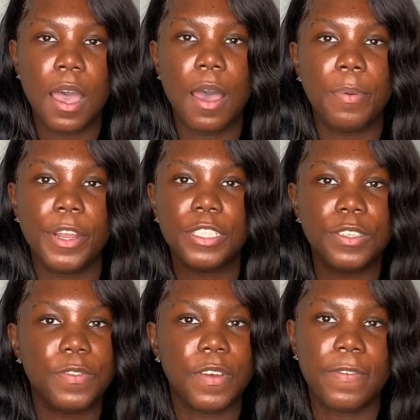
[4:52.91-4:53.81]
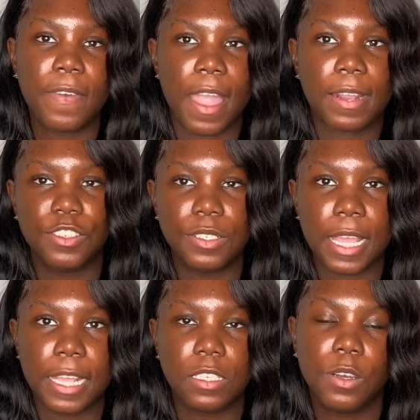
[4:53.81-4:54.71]
a personal fun fact that
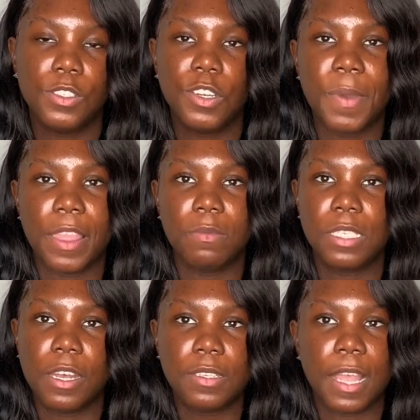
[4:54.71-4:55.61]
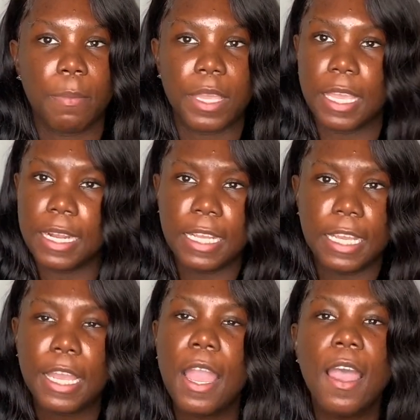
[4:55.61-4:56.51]
they told you about themselves at the
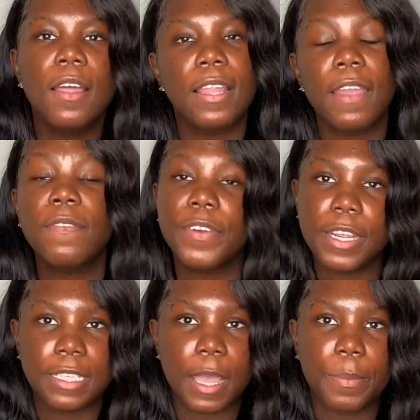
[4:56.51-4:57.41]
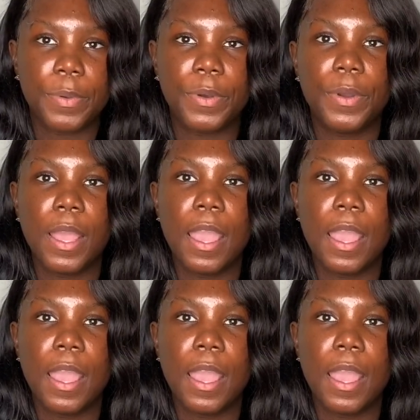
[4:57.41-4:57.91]
beginning like for example